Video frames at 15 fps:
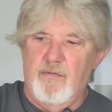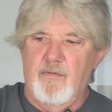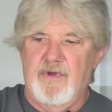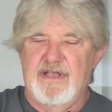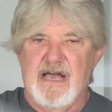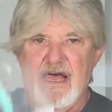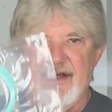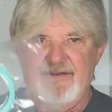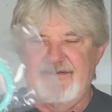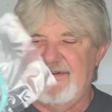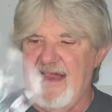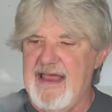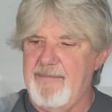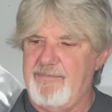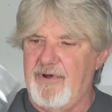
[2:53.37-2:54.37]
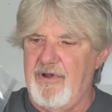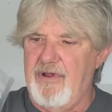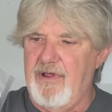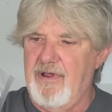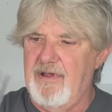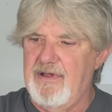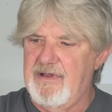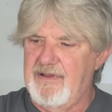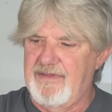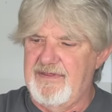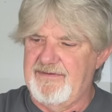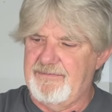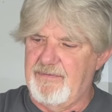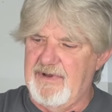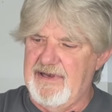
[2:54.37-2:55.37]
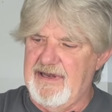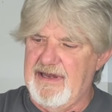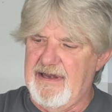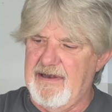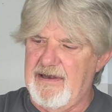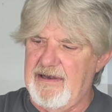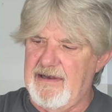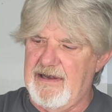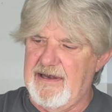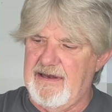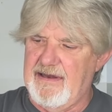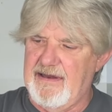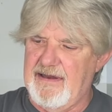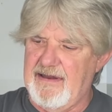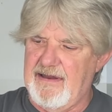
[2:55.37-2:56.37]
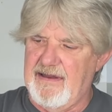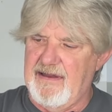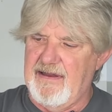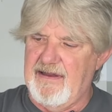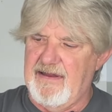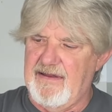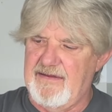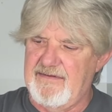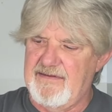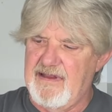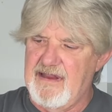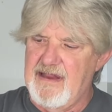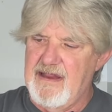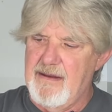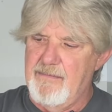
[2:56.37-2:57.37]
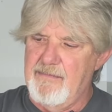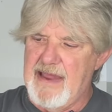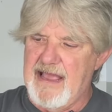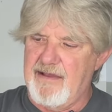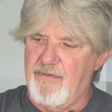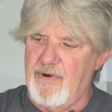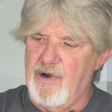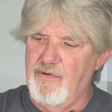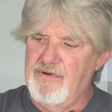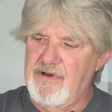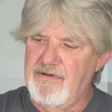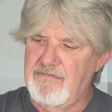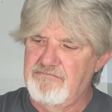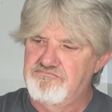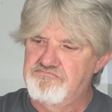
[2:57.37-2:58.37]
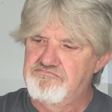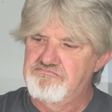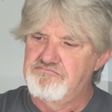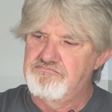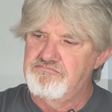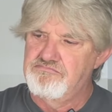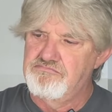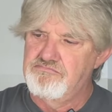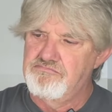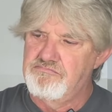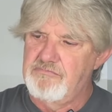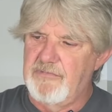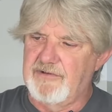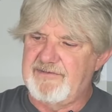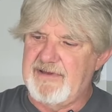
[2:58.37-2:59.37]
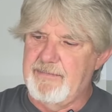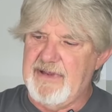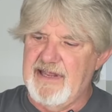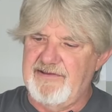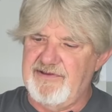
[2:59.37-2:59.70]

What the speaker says: We got a sample. This one here is macaron. Looks to be a